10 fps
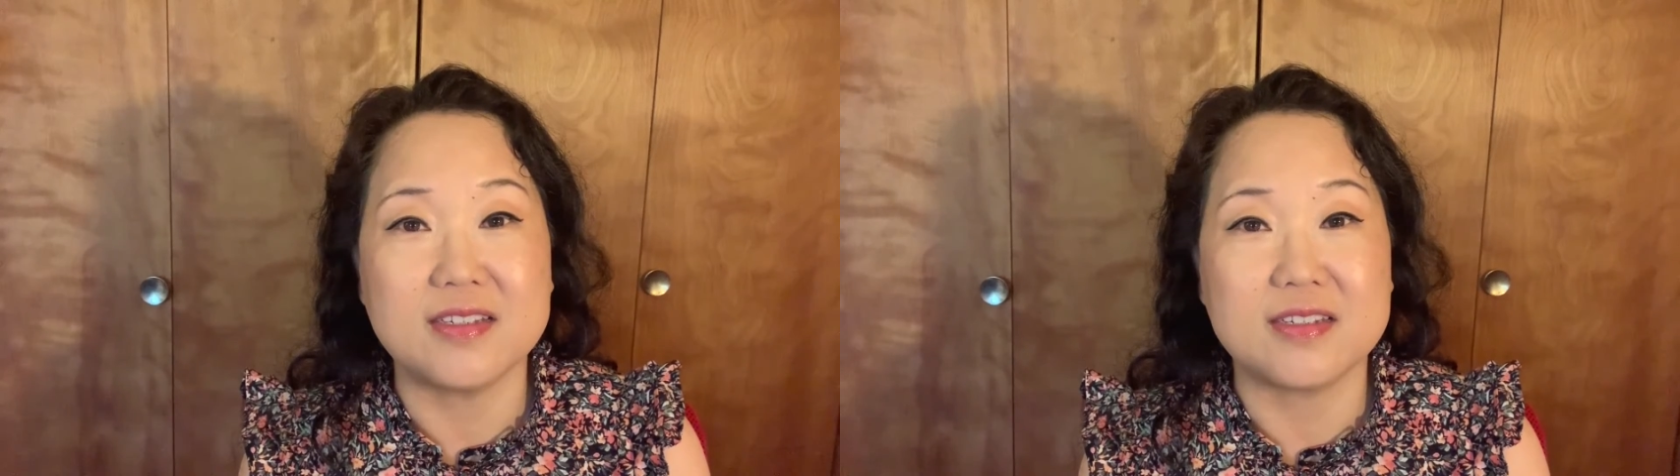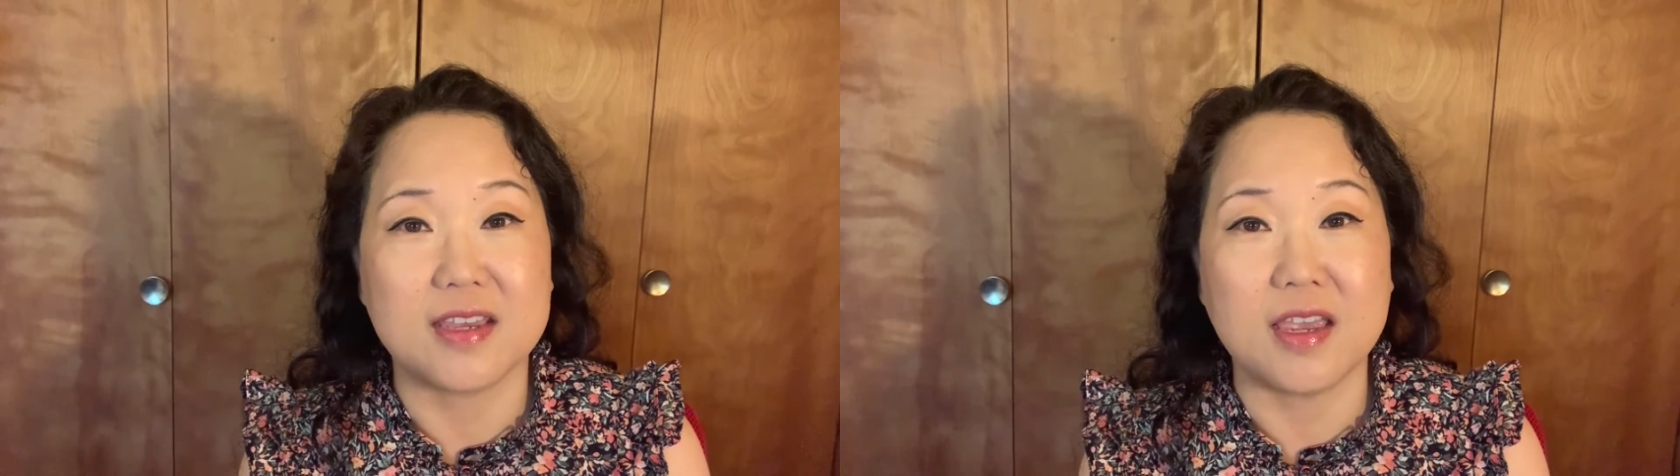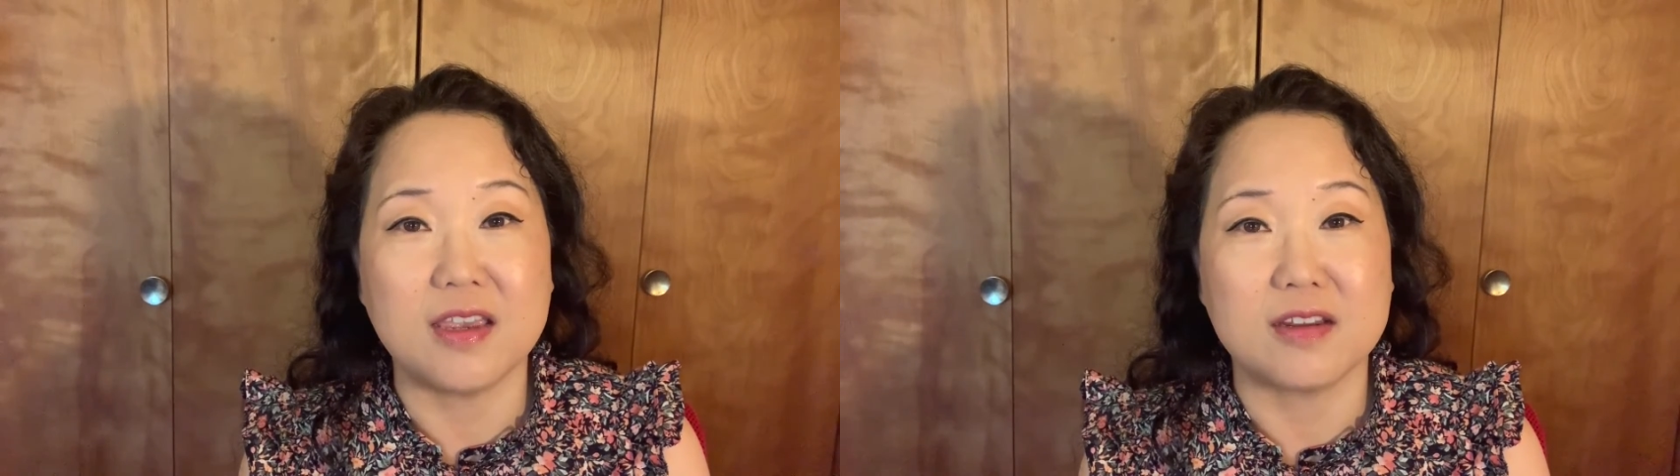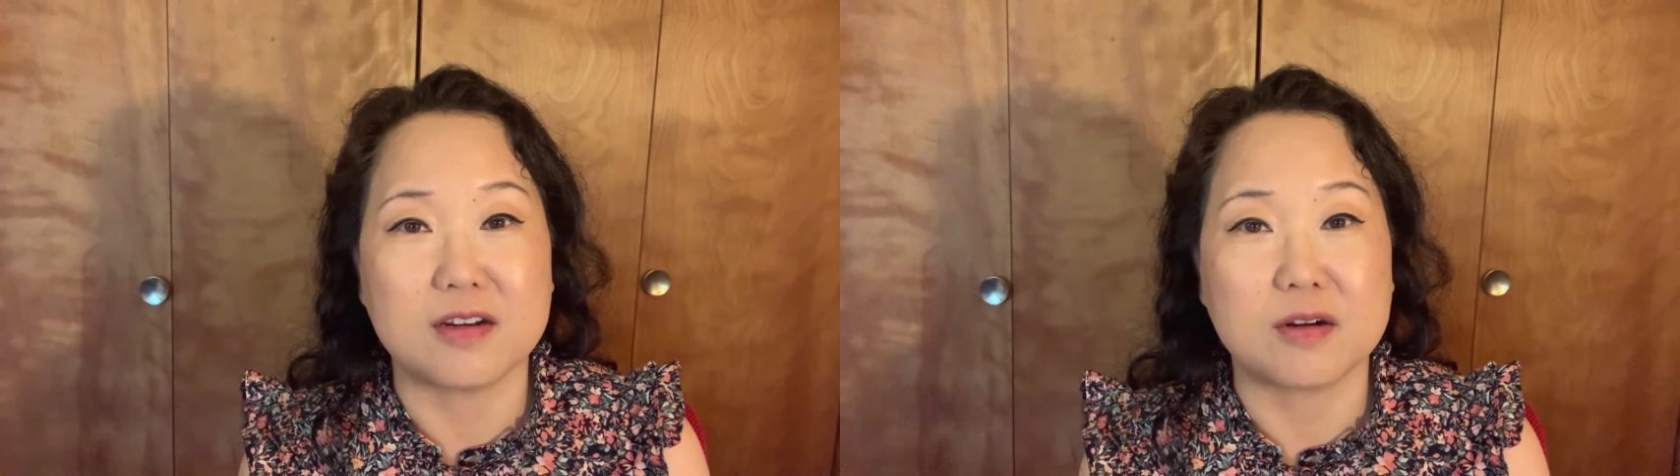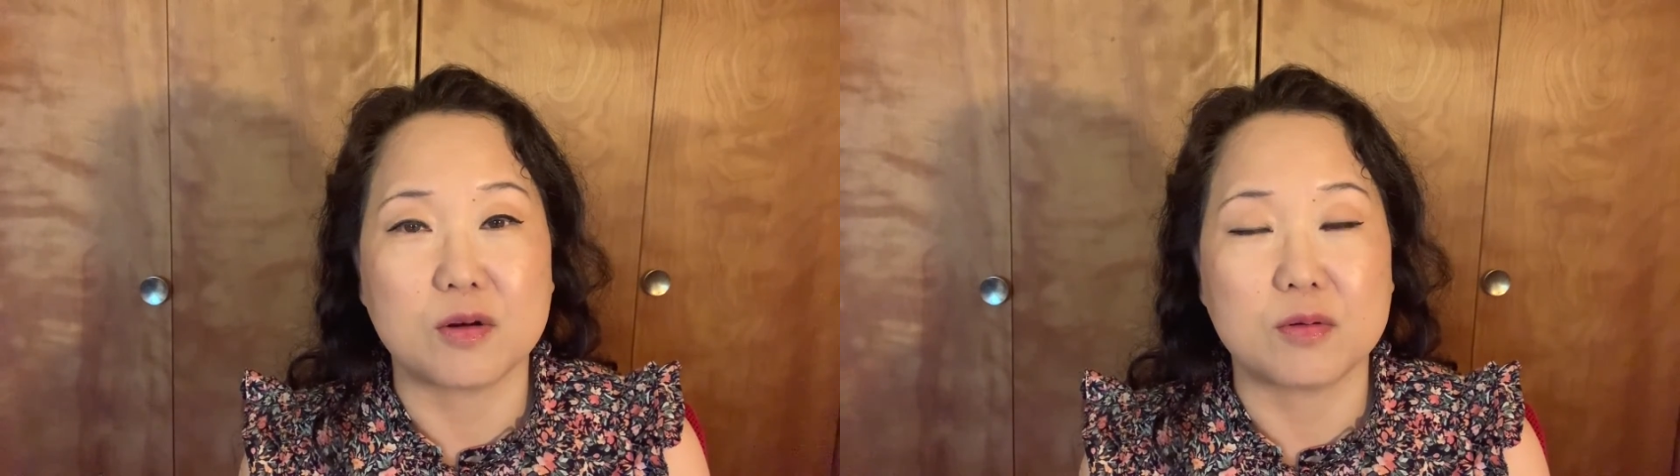to day in
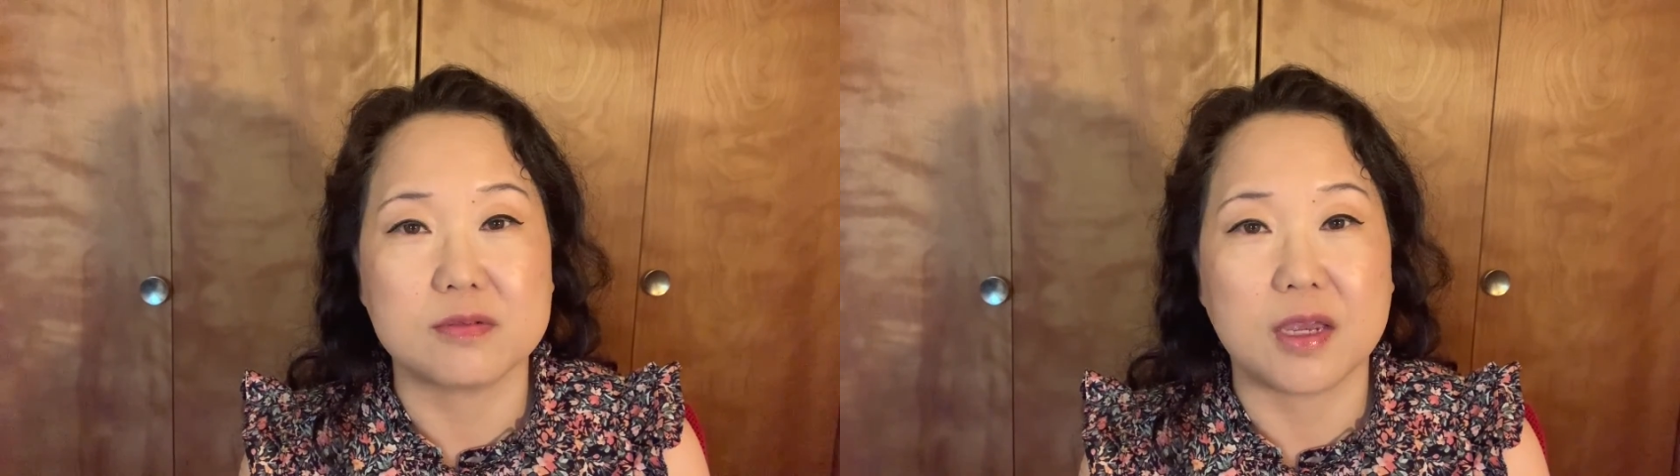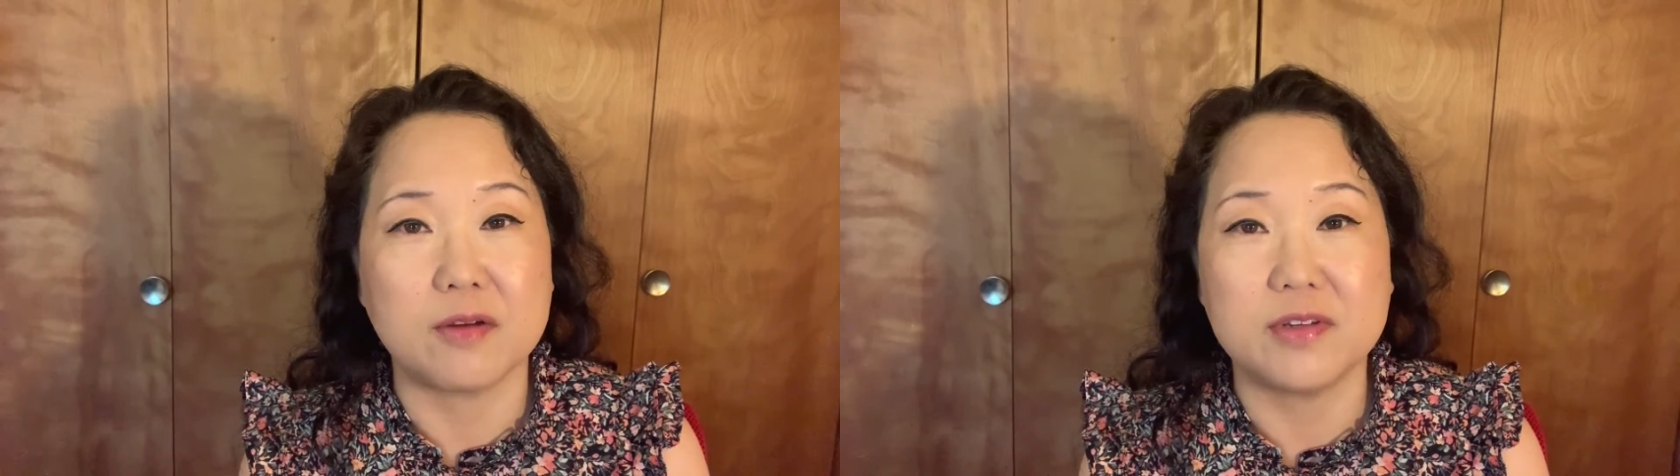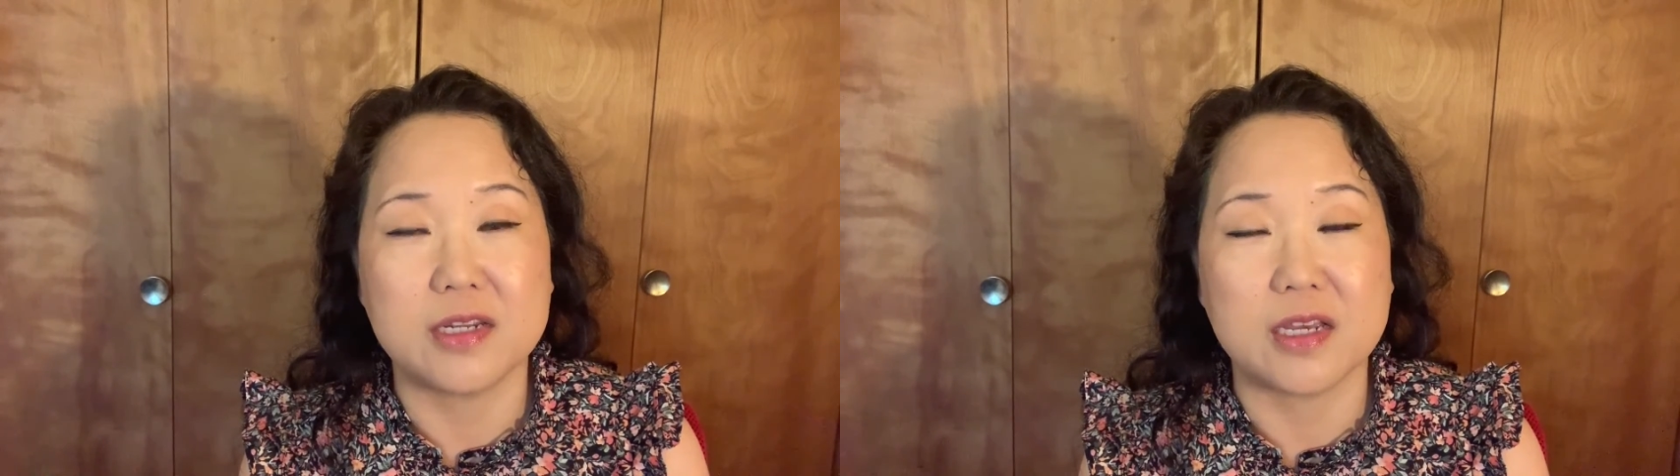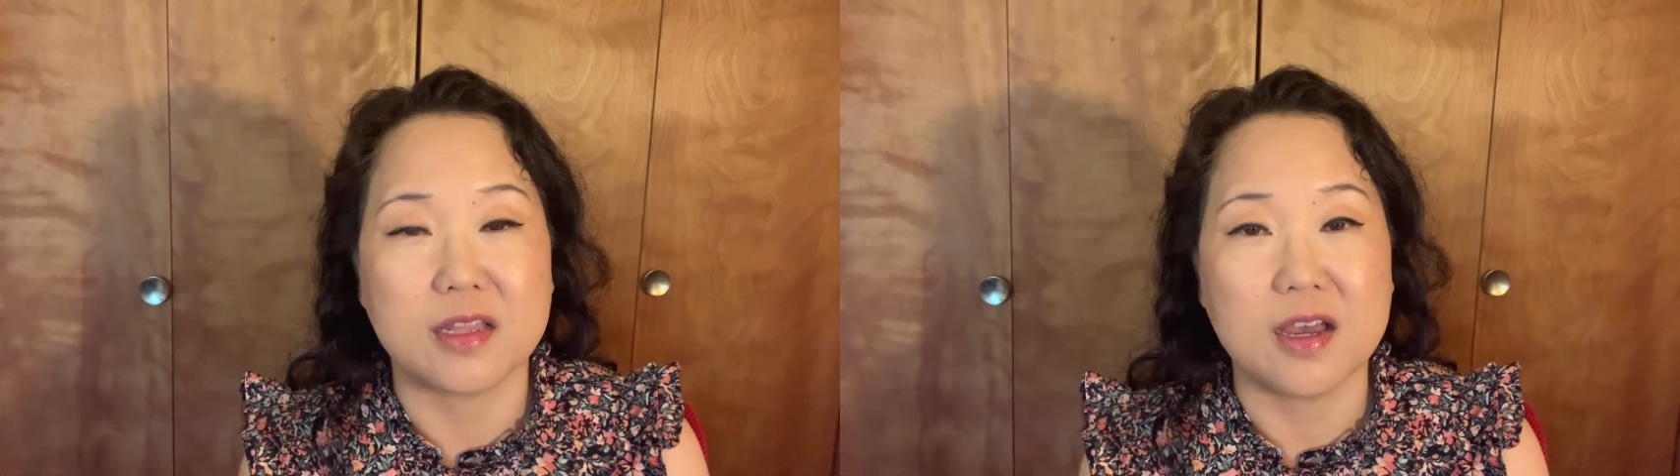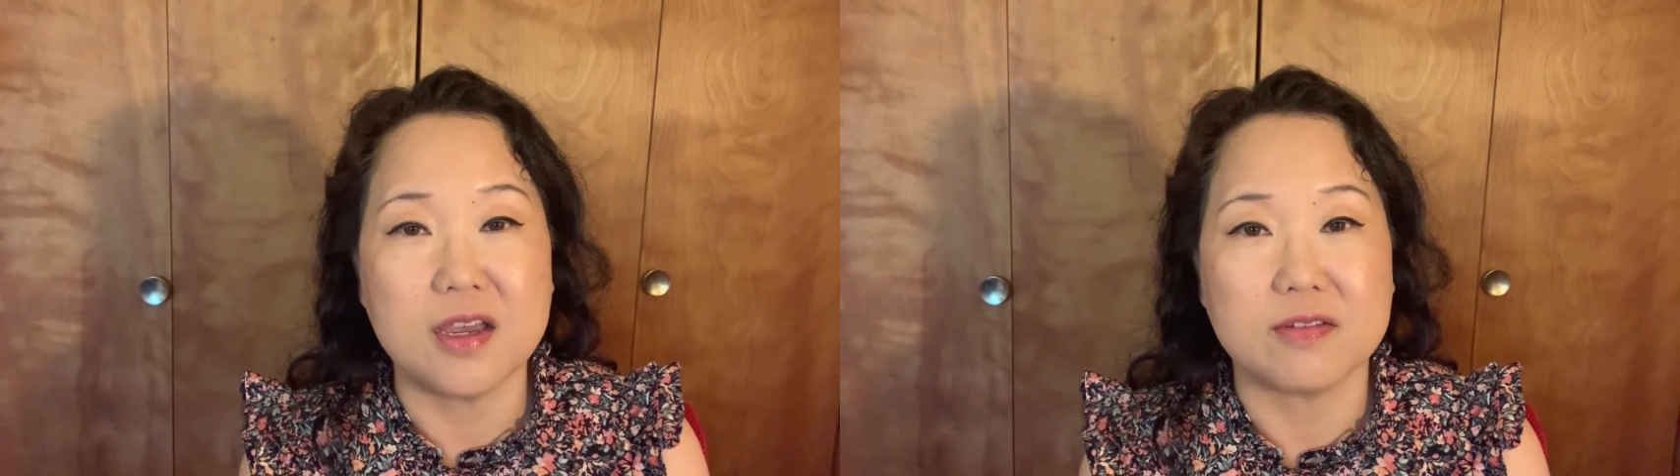our everyday
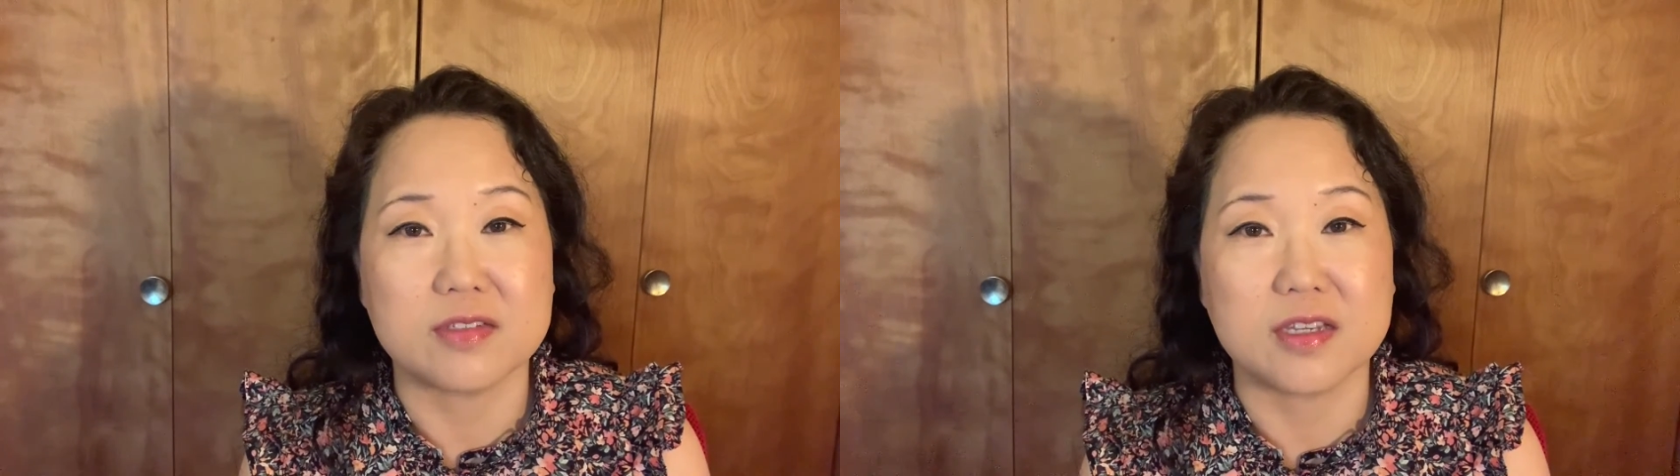lives.